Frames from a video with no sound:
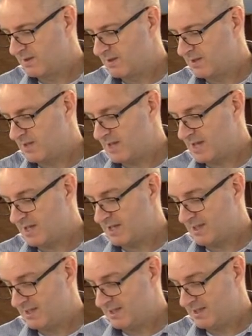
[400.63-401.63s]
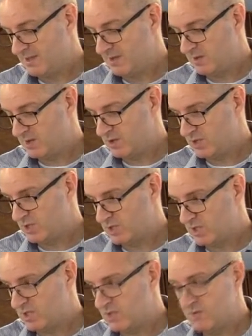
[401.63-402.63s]
Yeah, there we go, just
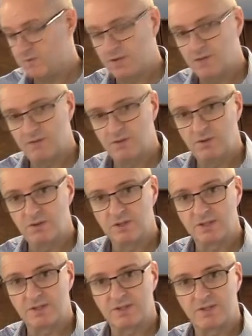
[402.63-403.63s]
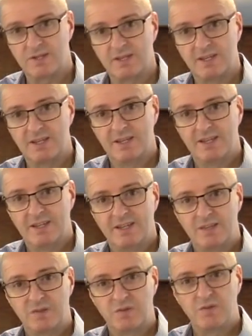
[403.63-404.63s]
under 5 newtons. So
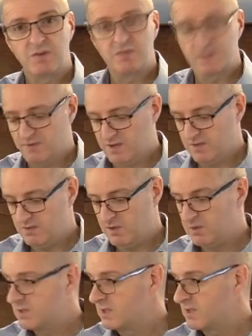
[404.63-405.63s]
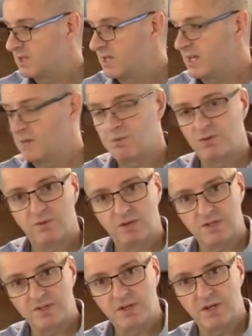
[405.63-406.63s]
it's roughly 5 newtons again before it
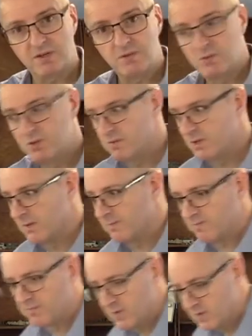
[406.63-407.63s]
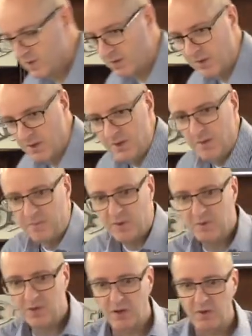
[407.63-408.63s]
starts moving. So there we
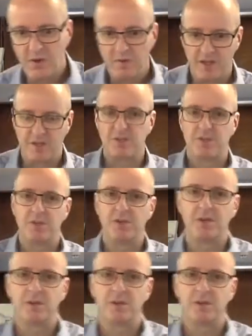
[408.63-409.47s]
go, that's the third